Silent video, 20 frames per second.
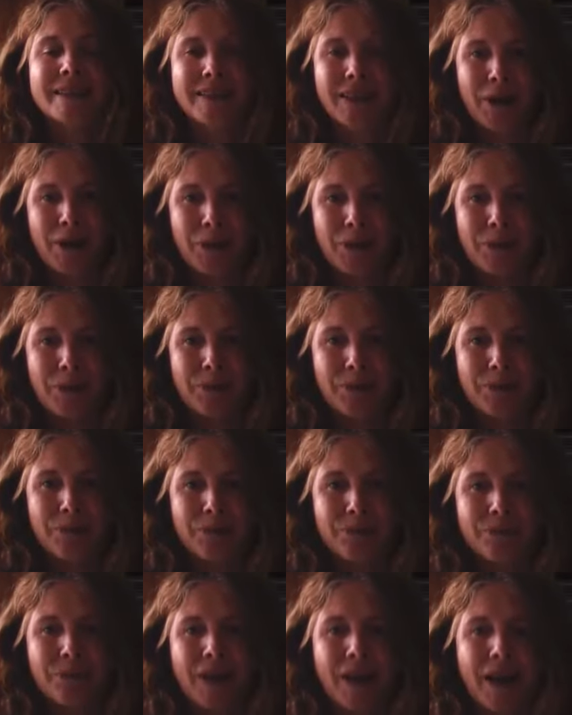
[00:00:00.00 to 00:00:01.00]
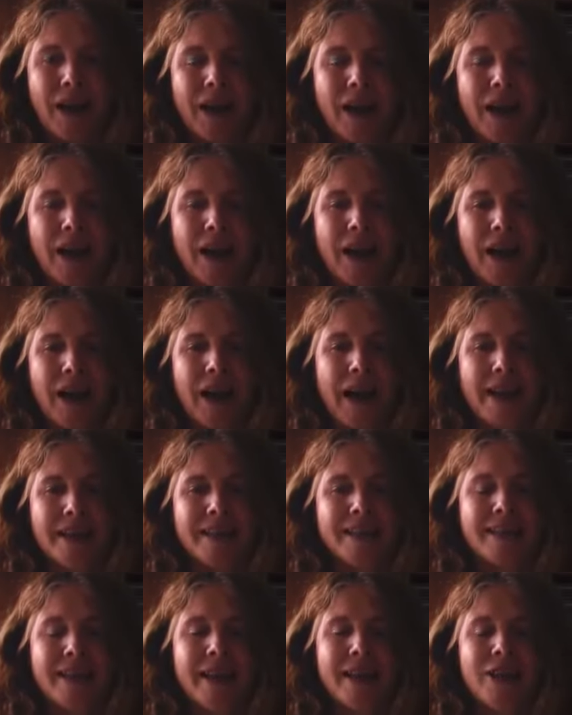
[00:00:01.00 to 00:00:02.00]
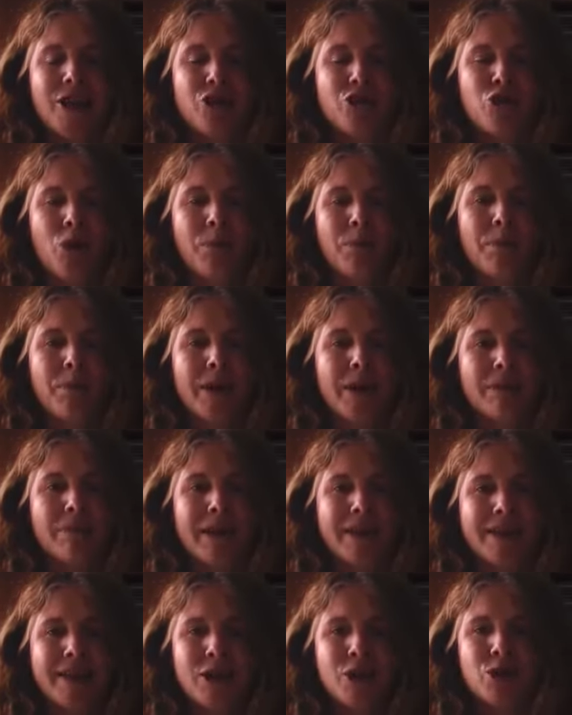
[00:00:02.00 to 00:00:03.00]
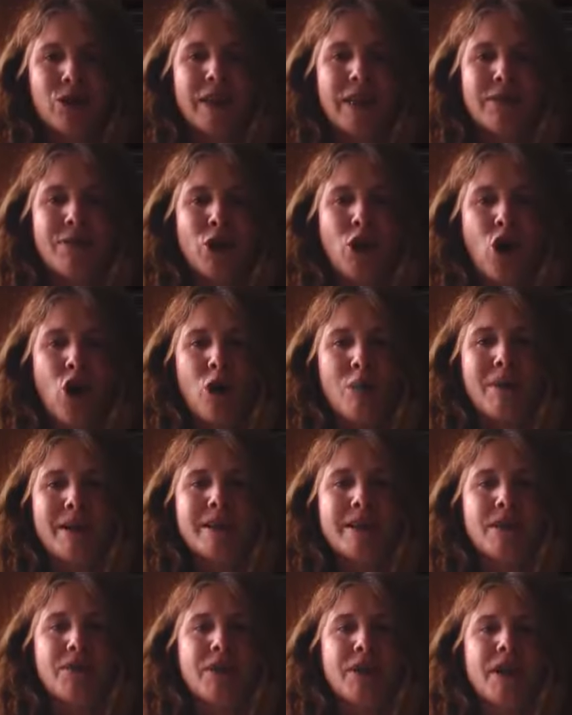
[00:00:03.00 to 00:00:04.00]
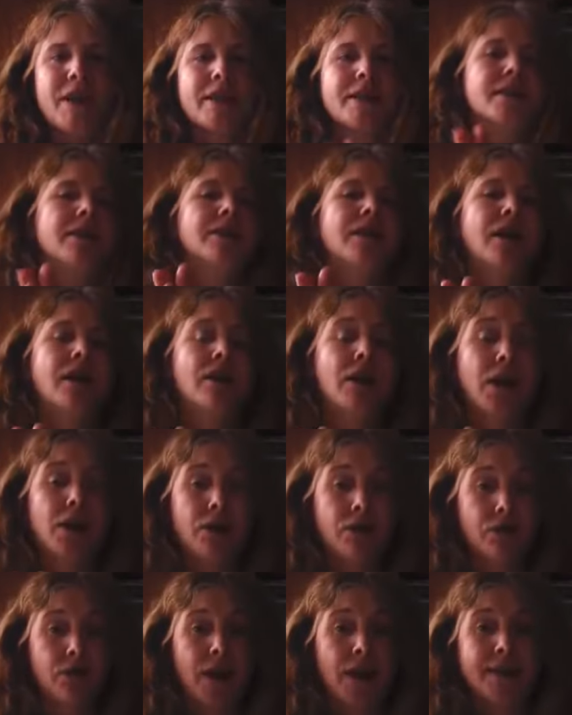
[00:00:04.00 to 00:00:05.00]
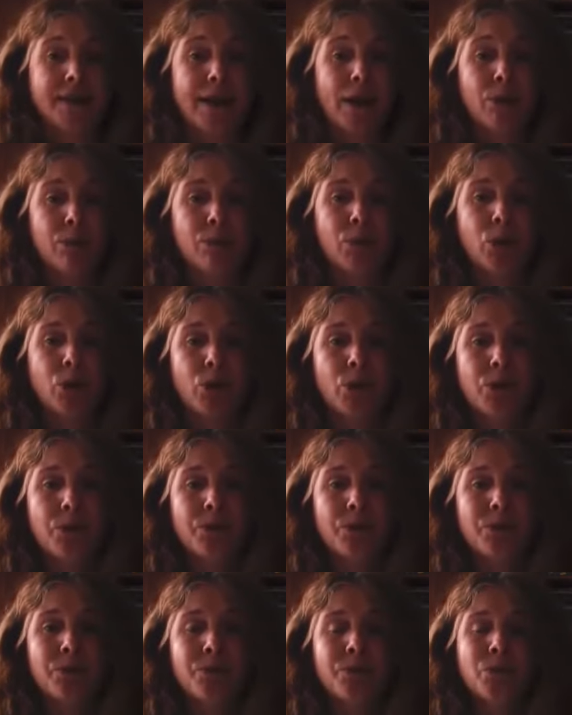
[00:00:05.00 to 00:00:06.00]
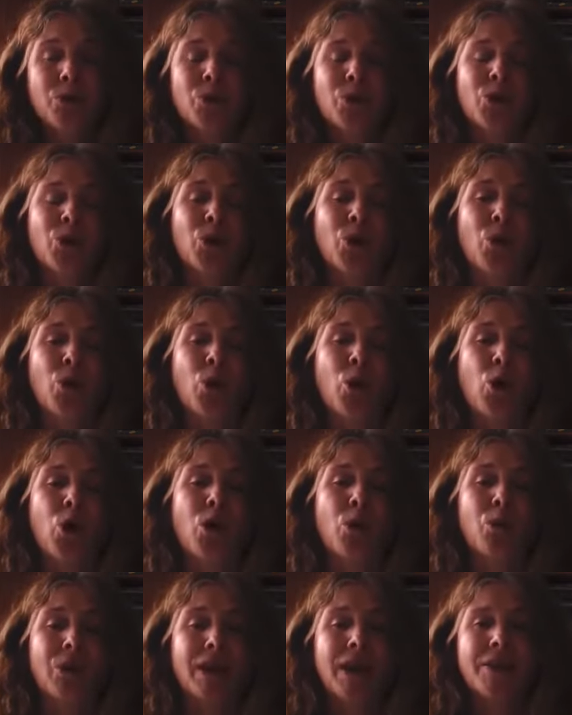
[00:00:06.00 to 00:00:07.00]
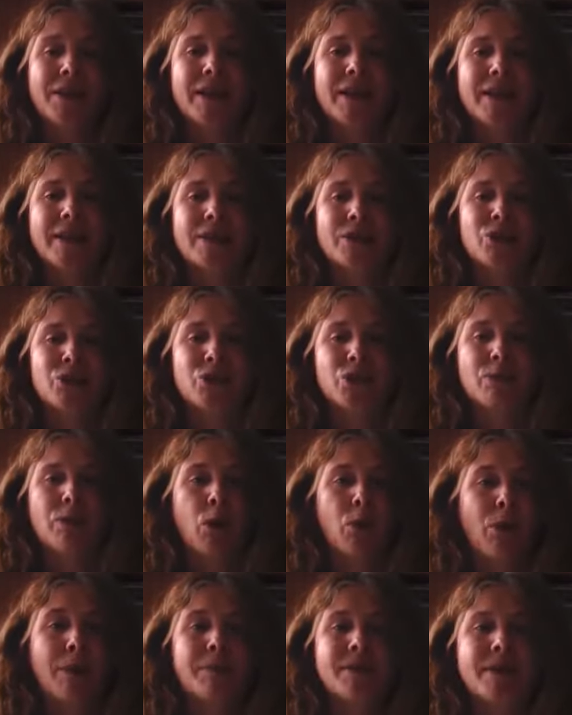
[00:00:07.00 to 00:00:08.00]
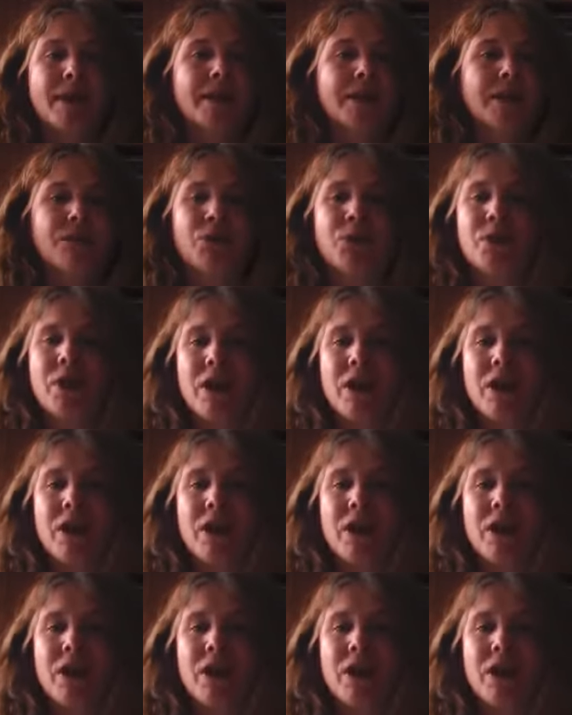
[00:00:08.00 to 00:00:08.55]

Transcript: So as I say, drop me a message or leave a comment if you'd like to either find out more or would like the link to my website if you